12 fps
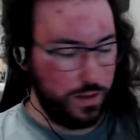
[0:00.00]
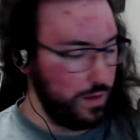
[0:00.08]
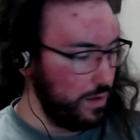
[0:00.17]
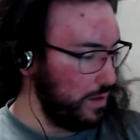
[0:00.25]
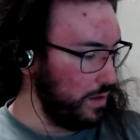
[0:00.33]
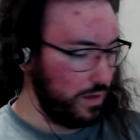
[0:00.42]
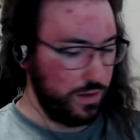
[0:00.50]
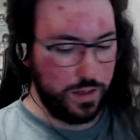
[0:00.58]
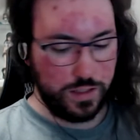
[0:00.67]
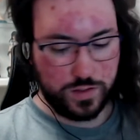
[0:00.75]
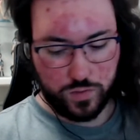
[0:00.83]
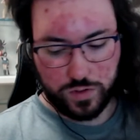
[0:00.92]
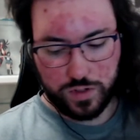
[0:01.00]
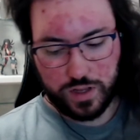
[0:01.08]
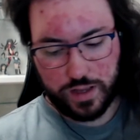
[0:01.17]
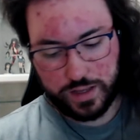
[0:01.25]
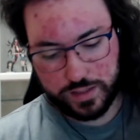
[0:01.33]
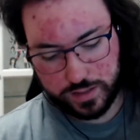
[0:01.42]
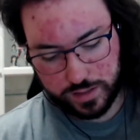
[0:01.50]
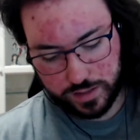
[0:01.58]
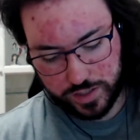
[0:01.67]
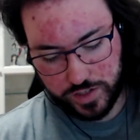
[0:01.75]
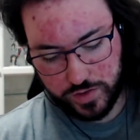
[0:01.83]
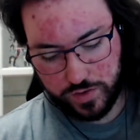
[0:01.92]
And this one has
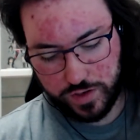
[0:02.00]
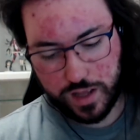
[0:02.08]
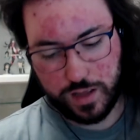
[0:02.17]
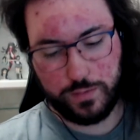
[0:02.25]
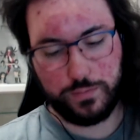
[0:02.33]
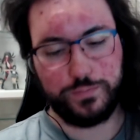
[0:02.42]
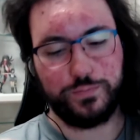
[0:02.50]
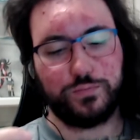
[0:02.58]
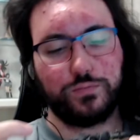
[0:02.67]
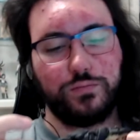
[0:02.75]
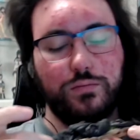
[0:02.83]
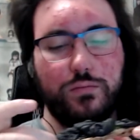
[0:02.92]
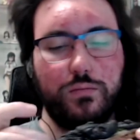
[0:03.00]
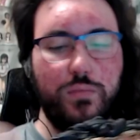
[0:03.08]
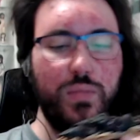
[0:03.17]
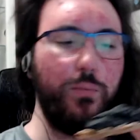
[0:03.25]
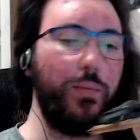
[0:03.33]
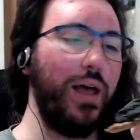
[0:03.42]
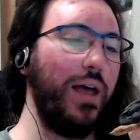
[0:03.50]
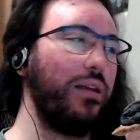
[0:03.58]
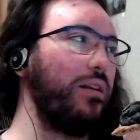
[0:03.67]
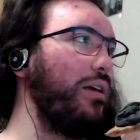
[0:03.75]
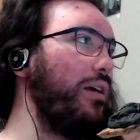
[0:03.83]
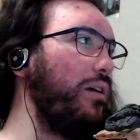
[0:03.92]
tuna
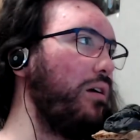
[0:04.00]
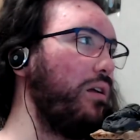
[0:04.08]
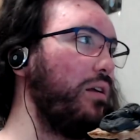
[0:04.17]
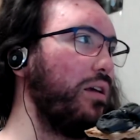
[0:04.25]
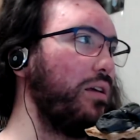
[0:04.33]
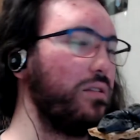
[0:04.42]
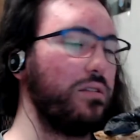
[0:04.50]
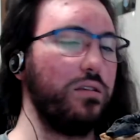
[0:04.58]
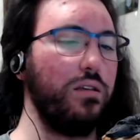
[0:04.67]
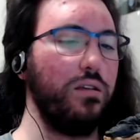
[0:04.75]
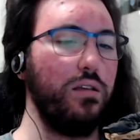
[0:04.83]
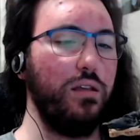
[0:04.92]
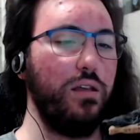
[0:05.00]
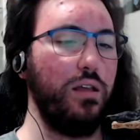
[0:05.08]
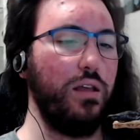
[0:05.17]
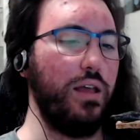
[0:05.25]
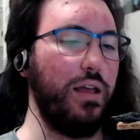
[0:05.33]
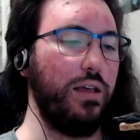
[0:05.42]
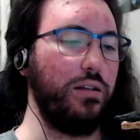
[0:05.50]
pate on it and